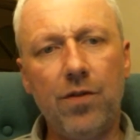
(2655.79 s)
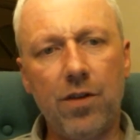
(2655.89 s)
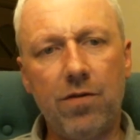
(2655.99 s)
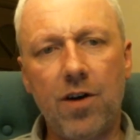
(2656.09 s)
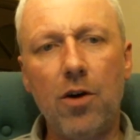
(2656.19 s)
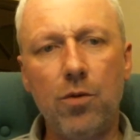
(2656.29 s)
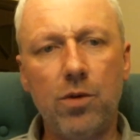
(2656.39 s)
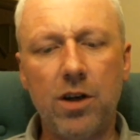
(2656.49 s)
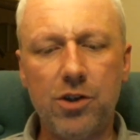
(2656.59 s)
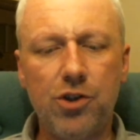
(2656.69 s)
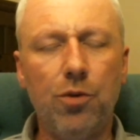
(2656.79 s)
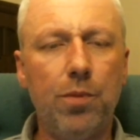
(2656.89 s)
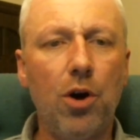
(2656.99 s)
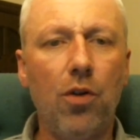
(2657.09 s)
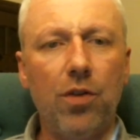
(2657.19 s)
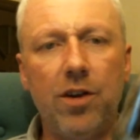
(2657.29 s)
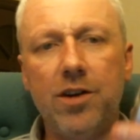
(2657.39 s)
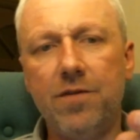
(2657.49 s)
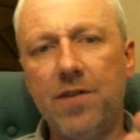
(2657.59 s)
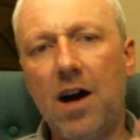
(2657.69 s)
the phone. It should be on the
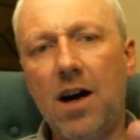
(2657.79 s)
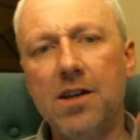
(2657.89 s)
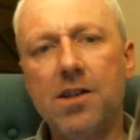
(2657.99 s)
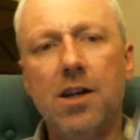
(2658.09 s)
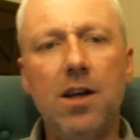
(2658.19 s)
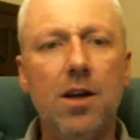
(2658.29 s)
device.